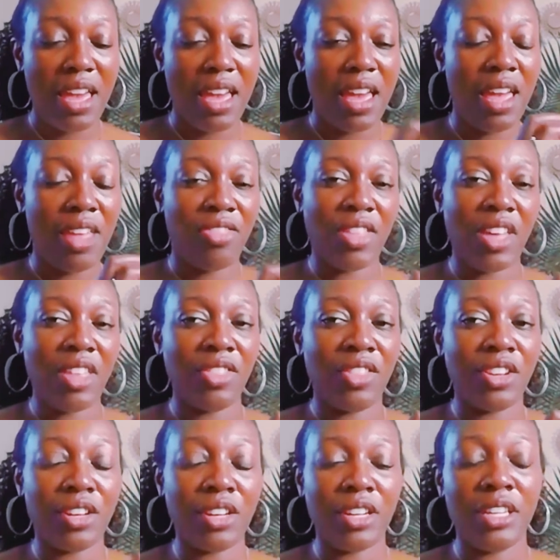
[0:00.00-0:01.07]
And then
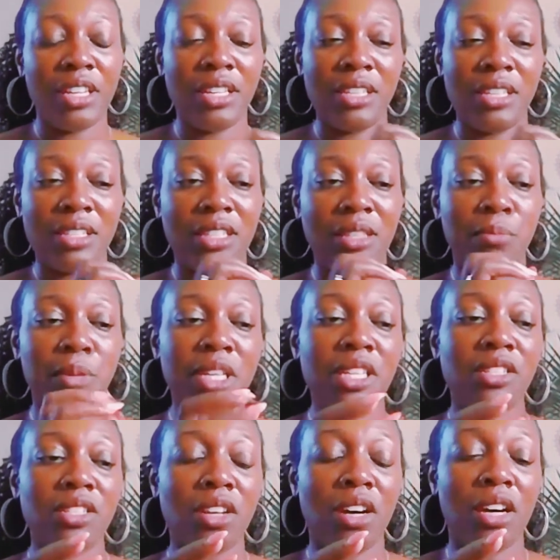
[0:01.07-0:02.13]
there is the
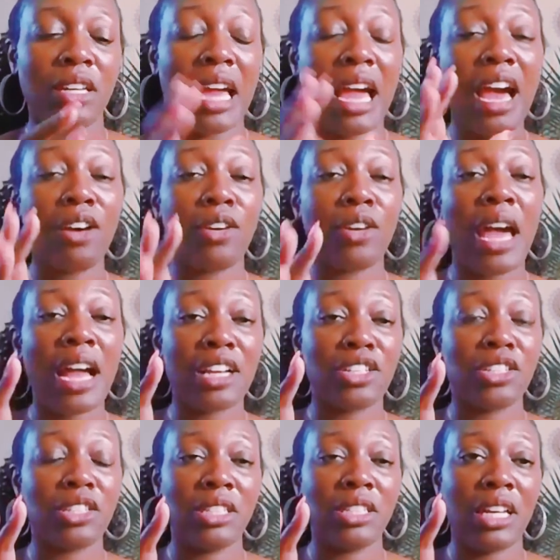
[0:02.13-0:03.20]
piece on how to
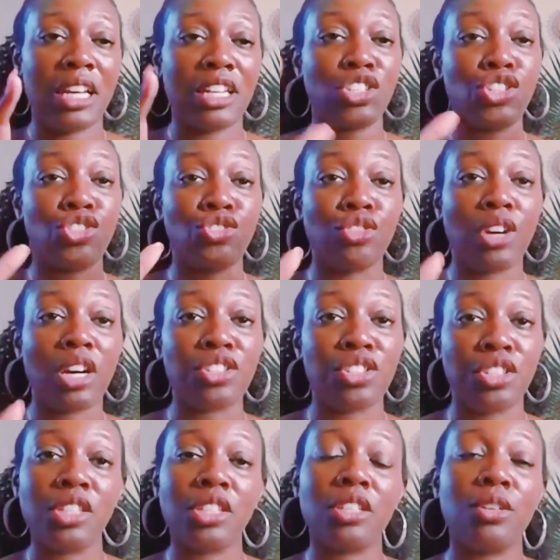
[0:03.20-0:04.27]
actually like structure
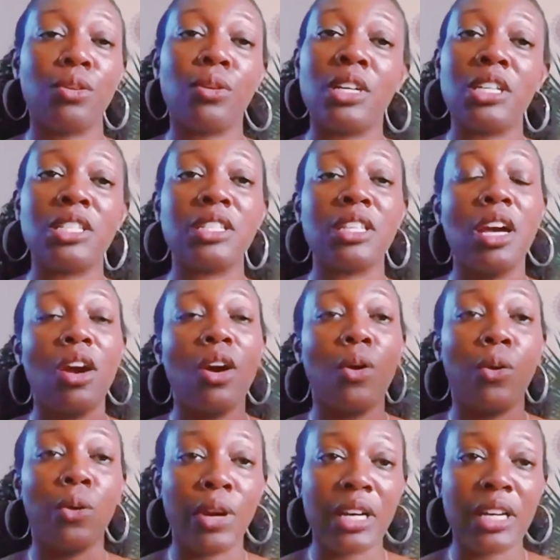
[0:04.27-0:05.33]
your course,
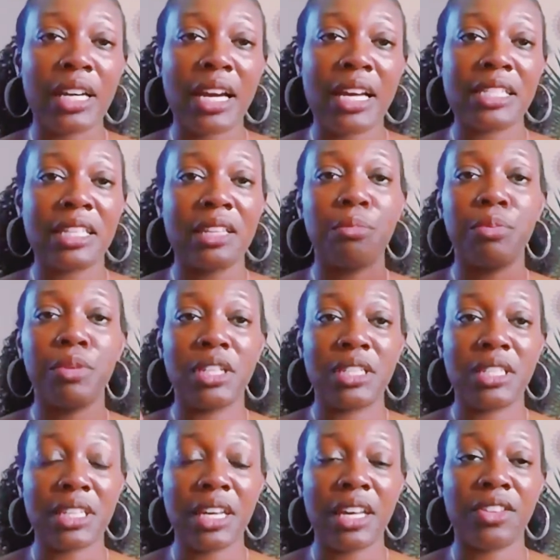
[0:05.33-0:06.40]
organize it, put it
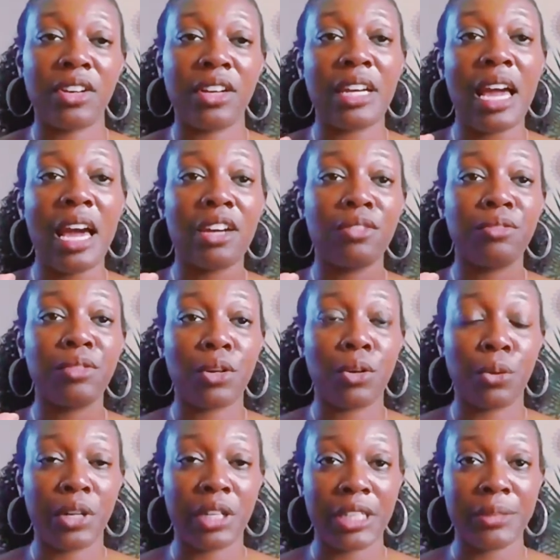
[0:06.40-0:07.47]
together, and how to
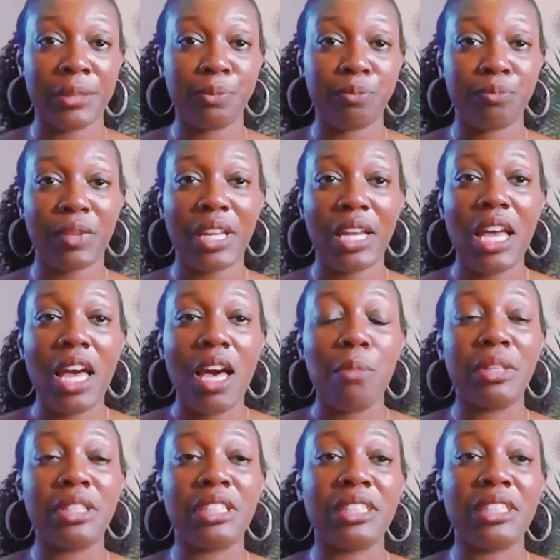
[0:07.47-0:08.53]
record it.
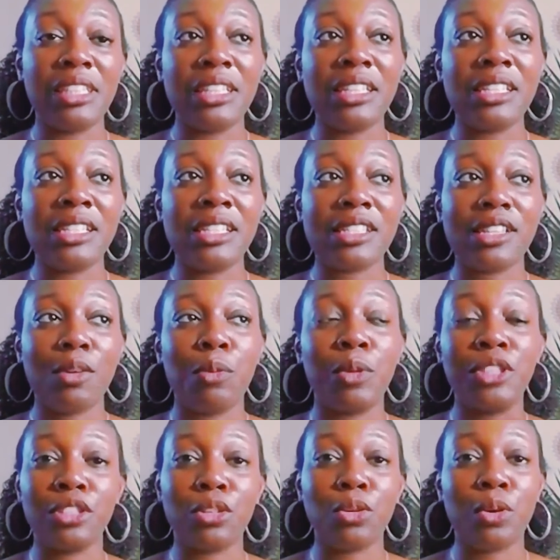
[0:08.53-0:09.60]
But the thing is, when
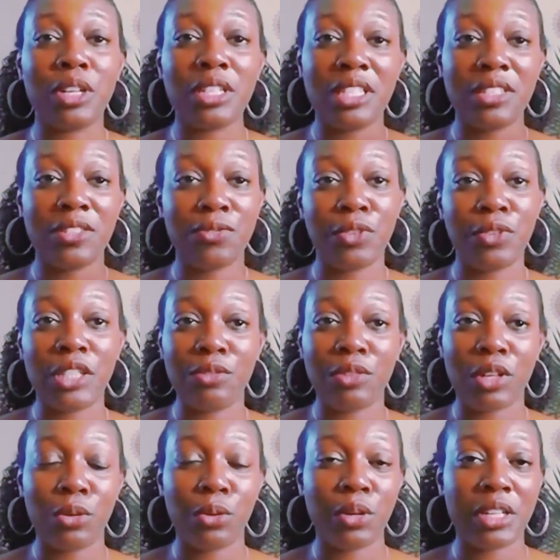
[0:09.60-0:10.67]
your course is fully
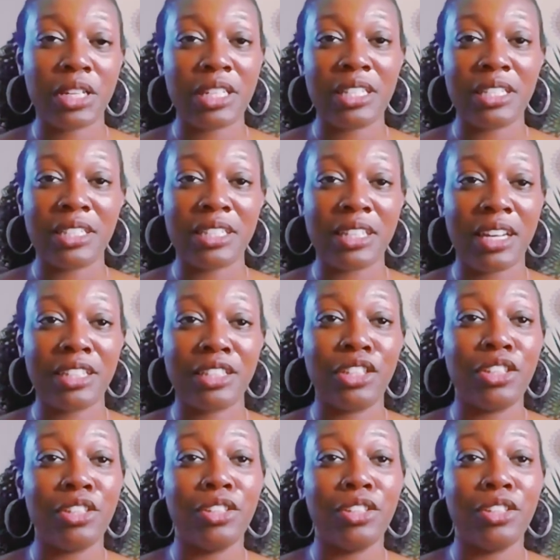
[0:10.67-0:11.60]
recorded and done,